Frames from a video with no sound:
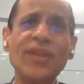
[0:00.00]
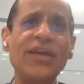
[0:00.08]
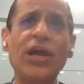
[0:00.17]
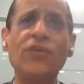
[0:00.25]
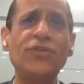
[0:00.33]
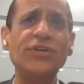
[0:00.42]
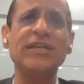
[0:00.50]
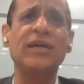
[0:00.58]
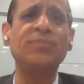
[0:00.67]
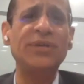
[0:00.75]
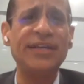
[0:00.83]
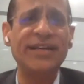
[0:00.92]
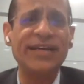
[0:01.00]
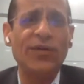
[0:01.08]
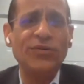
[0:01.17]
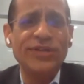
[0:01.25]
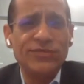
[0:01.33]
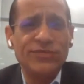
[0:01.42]
for example, an
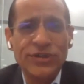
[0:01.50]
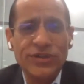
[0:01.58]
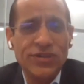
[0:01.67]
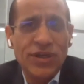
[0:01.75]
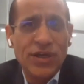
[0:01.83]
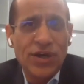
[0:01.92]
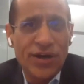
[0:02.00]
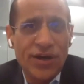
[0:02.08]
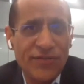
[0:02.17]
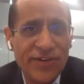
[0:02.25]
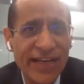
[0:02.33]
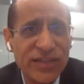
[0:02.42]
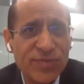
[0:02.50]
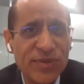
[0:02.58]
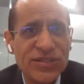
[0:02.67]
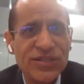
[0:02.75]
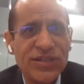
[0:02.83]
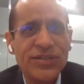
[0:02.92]
accountant would, or a finance
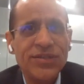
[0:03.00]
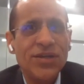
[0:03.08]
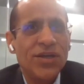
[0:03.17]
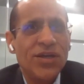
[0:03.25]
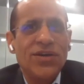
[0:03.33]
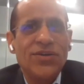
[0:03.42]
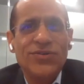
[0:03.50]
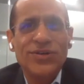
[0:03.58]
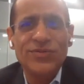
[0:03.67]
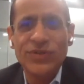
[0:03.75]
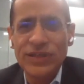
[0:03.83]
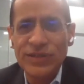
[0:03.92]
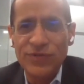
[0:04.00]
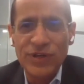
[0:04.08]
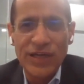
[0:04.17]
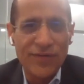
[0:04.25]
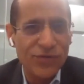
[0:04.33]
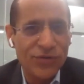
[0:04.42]
person
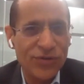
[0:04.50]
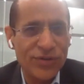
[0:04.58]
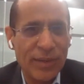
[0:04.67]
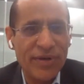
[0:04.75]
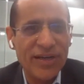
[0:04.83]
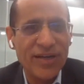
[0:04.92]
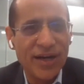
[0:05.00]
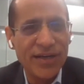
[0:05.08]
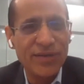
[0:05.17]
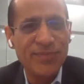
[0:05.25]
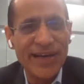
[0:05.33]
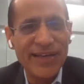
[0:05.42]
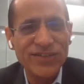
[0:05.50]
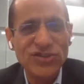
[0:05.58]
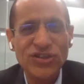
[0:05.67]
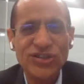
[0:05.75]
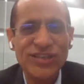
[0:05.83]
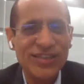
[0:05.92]
would love to know debit, credit, balance
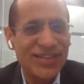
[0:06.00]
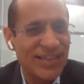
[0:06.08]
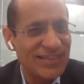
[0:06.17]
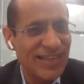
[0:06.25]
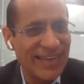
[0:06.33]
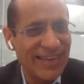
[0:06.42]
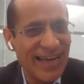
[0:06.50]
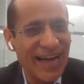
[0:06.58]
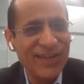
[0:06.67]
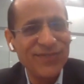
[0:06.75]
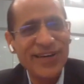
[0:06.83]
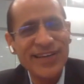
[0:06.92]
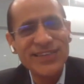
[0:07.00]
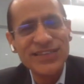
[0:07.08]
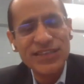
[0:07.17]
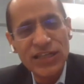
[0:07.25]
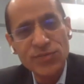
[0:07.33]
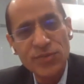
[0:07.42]
sheets, and things like that. Whereas
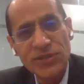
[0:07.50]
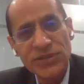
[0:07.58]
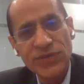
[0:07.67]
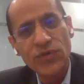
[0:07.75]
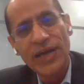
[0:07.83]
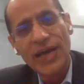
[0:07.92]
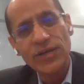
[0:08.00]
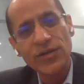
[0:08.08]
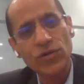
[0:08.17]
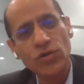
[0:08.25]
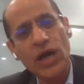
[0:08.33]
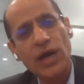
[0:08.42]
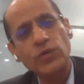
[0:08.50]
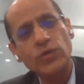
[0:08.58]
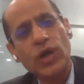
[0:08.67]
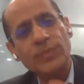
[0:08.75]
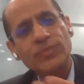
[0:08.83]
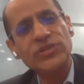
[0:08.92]
a salesperson would like to know how
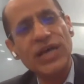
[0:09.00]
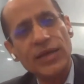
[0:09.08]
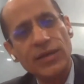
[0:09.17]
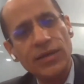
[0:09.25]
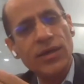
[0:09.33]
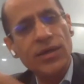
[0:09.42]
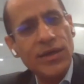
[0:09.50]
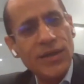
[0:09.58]
to upsell,